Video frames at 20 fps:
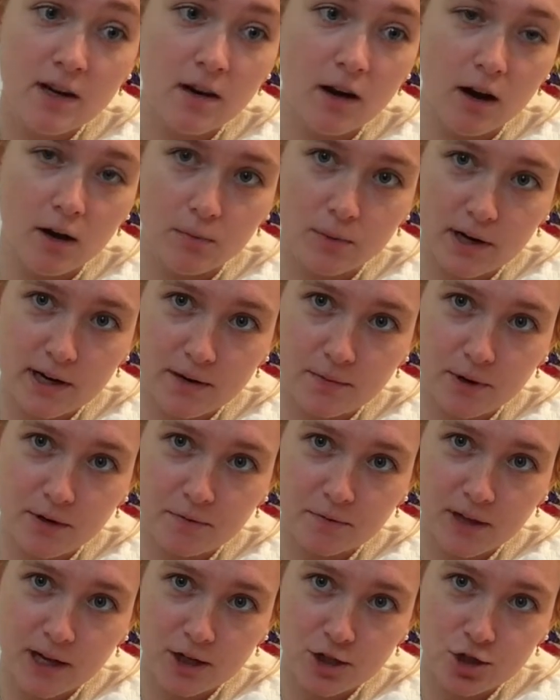already
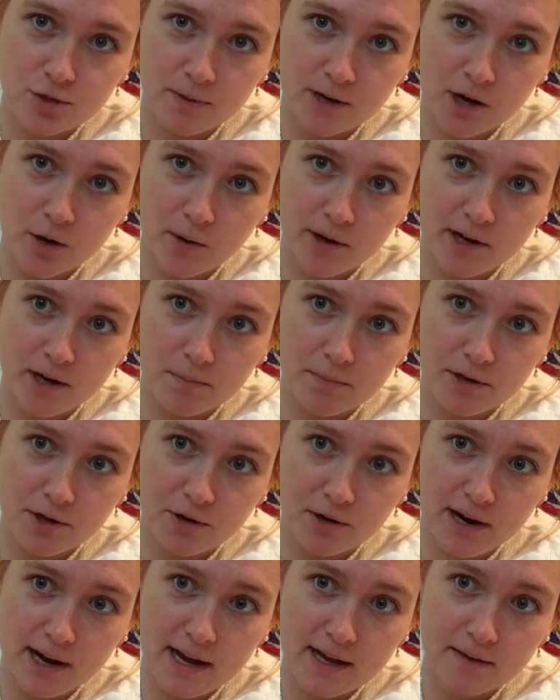red flags should be going up in
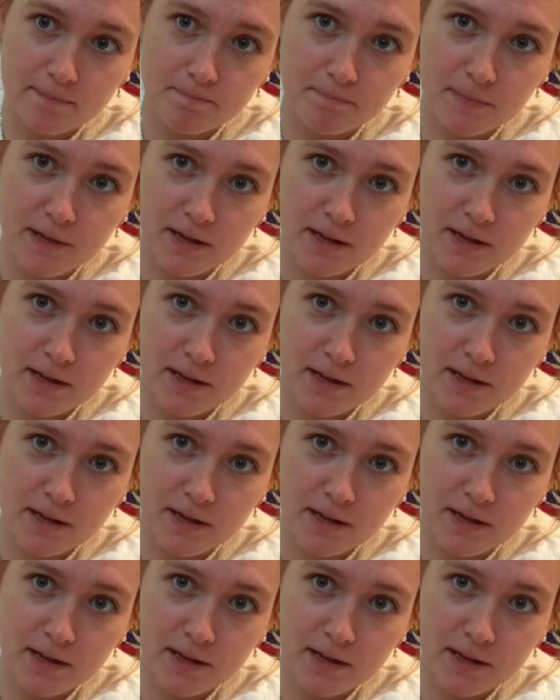your head,